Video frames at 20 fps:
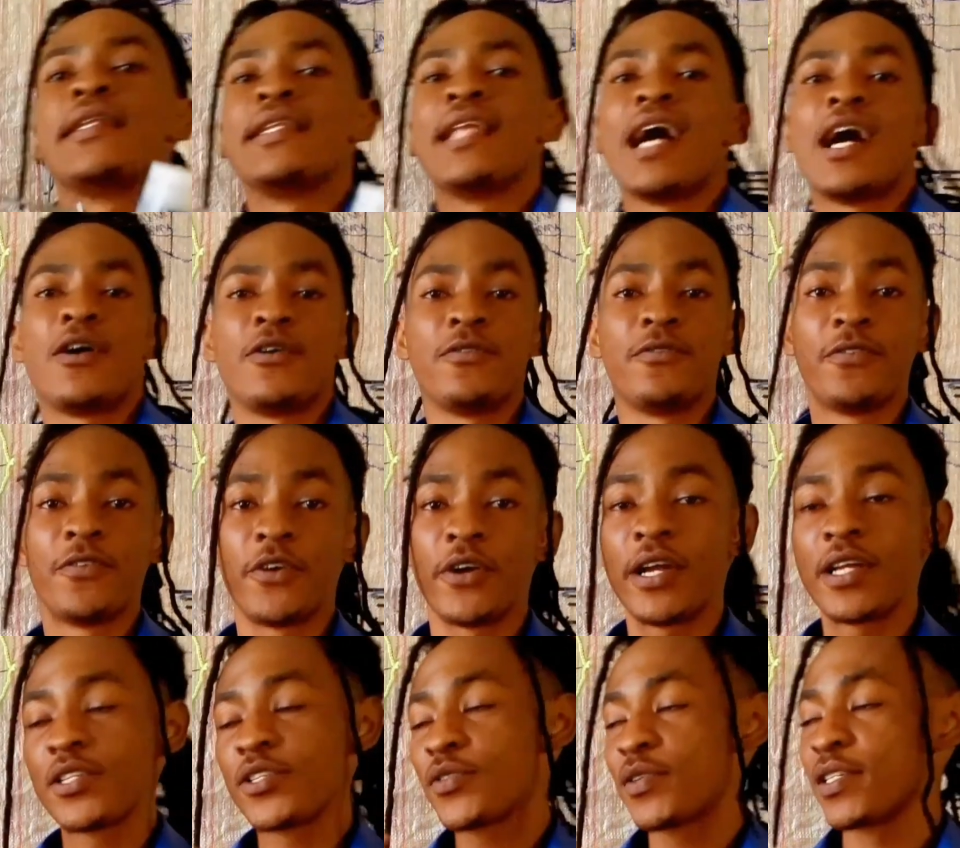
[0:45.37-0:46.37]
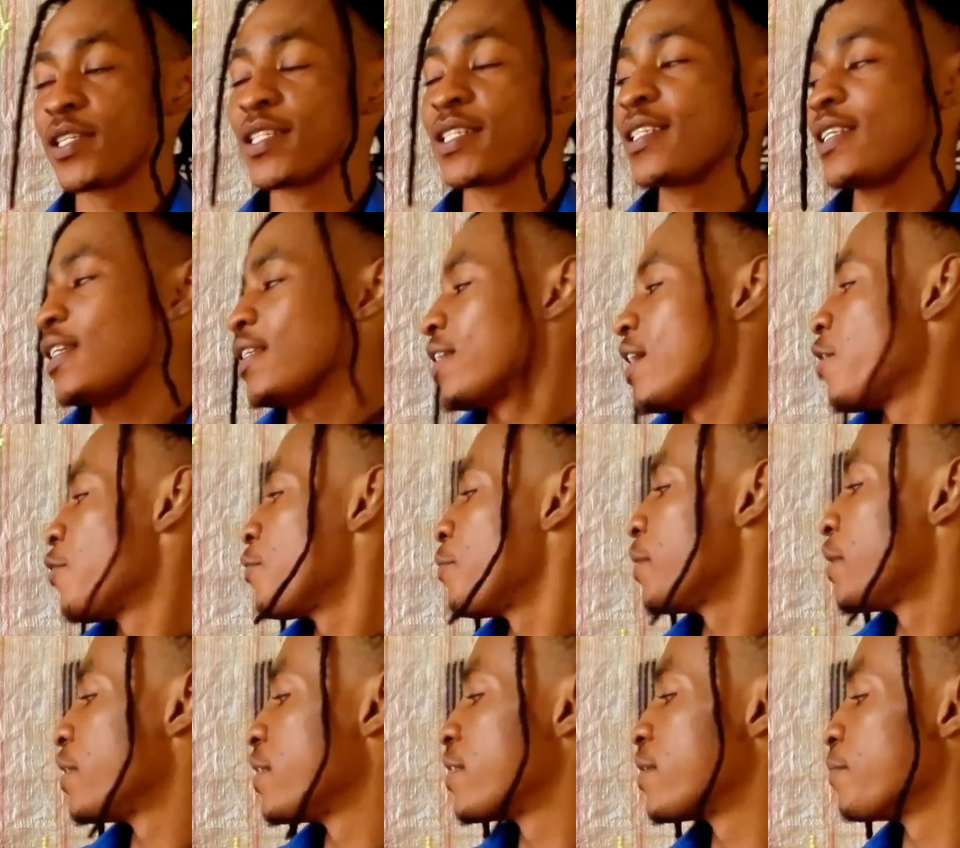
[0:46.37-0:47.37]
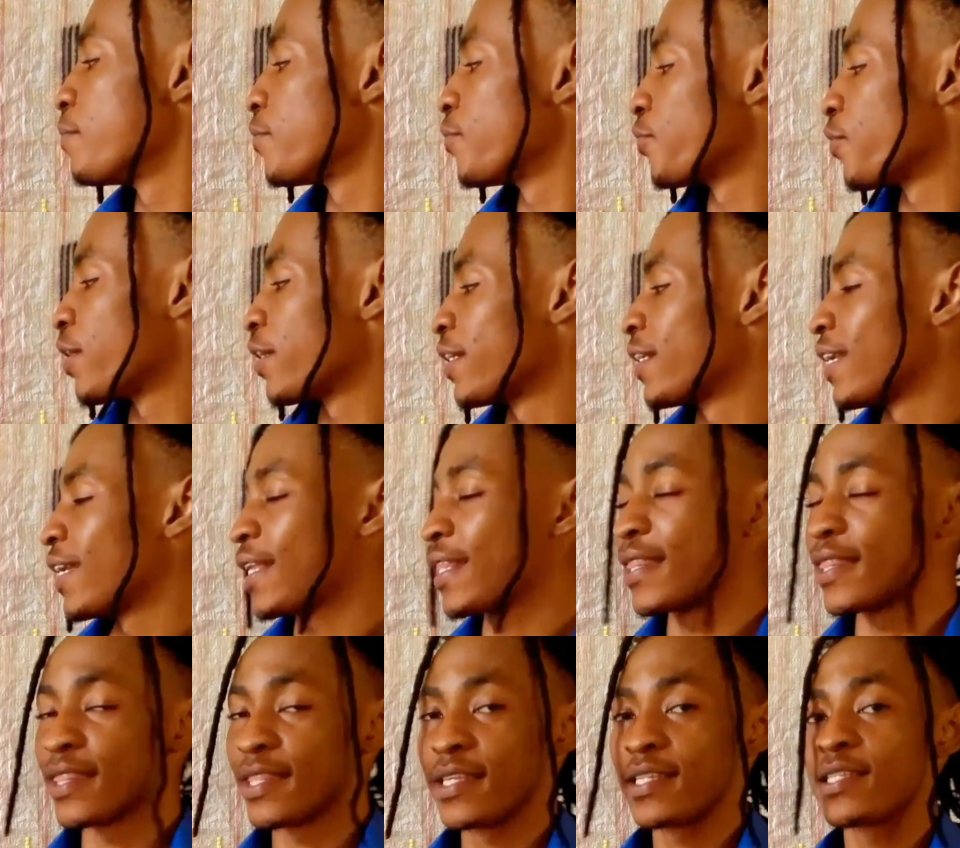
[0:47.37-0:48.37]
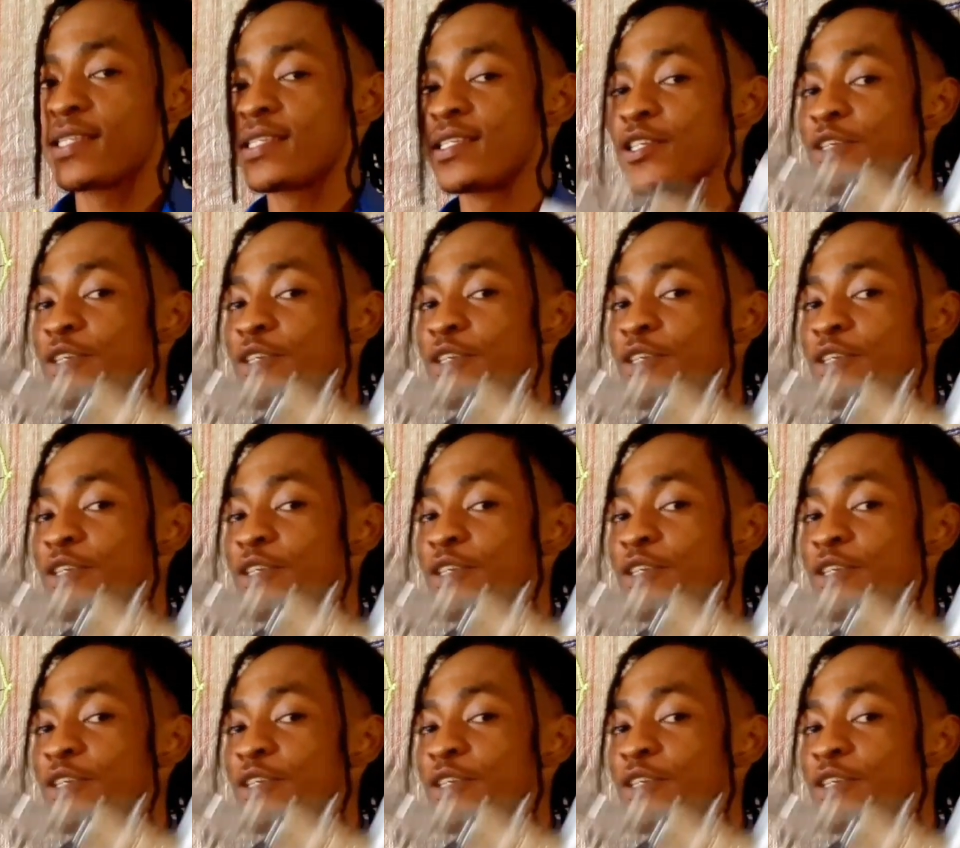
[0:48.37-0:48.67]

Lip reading: Now, for us to understand how we made a simple rug like this,